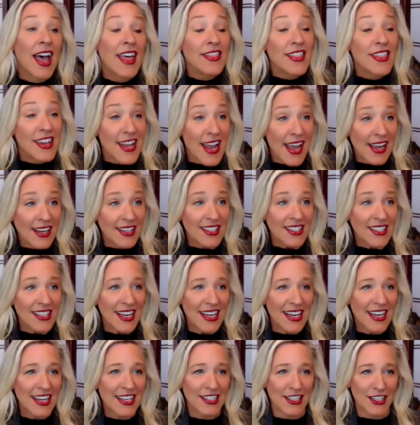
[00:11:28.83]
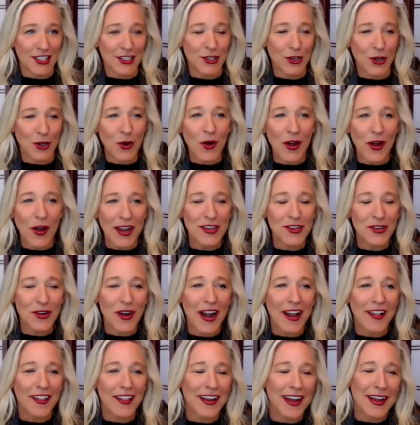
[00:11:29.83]
The next study is the Sequoia
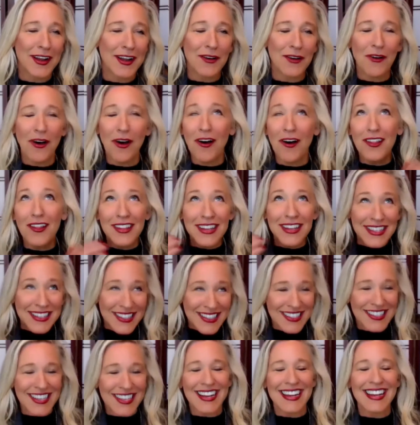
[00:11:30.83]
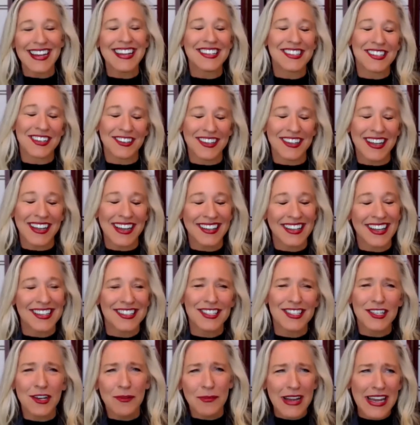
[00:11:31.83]
trial, and I know all these studies are like
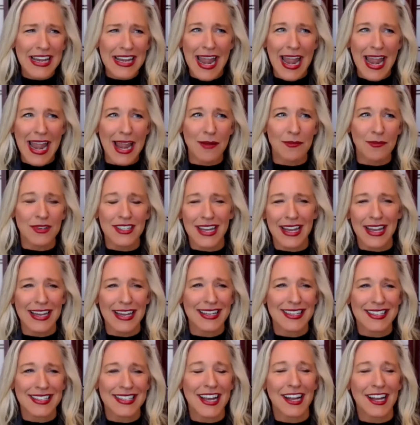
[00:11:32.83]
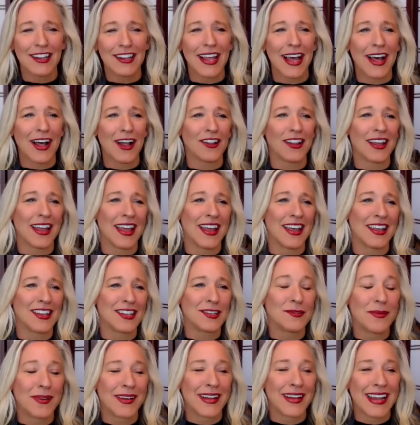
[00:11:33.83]
so many names in CLL,
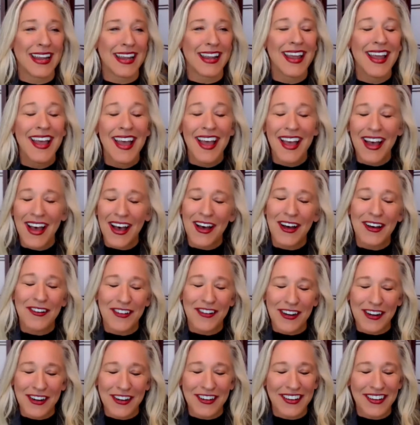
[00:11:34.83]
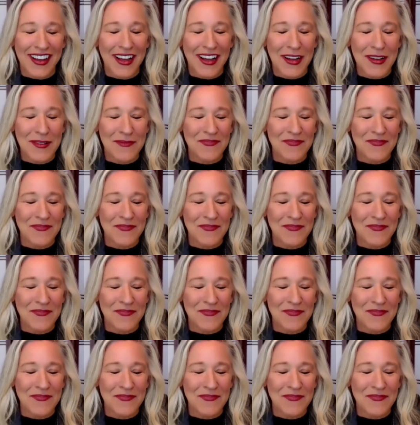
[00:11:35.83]
as many of our